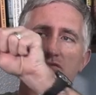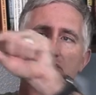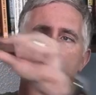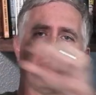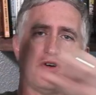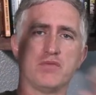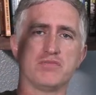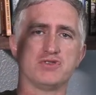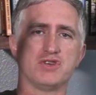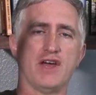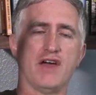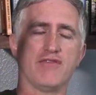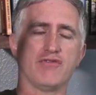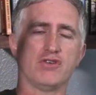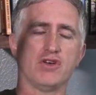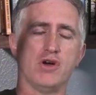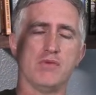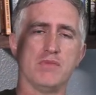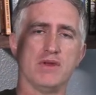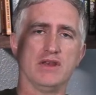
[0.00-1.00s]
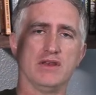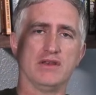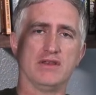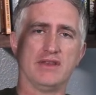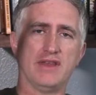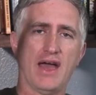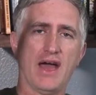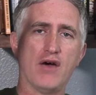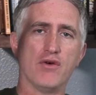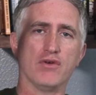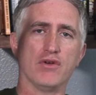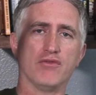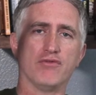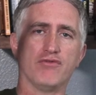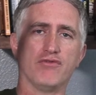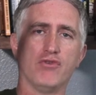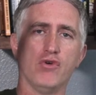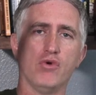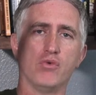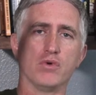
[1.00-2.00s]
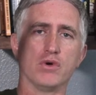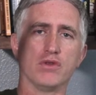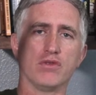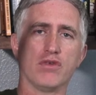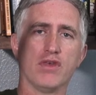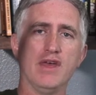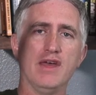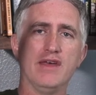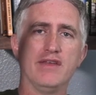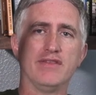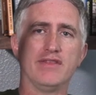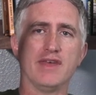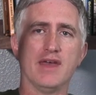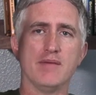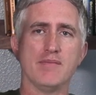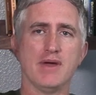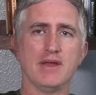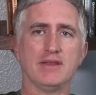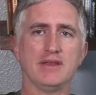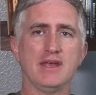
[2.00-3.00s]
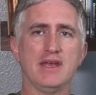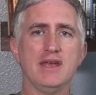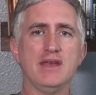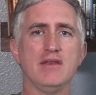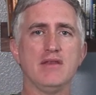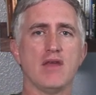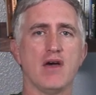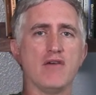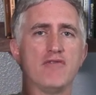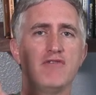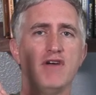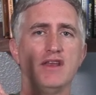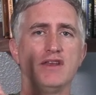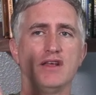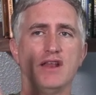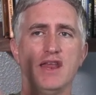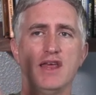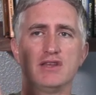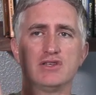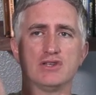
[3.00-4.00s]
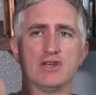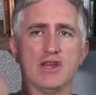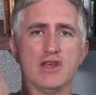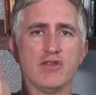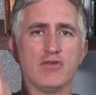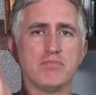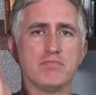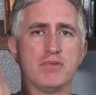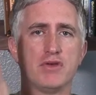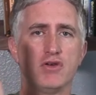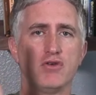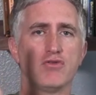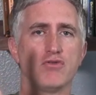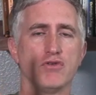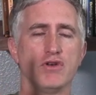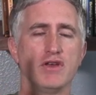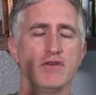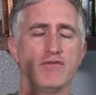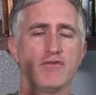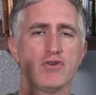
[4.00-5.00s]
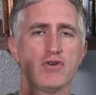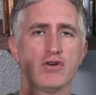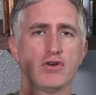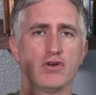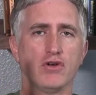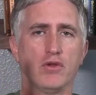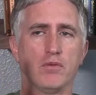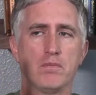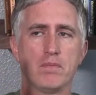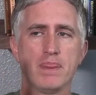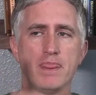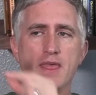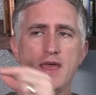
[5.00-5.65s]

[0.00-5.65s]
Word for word: prop shaft coming down and forwards, the M18 radial engine is purely vertical.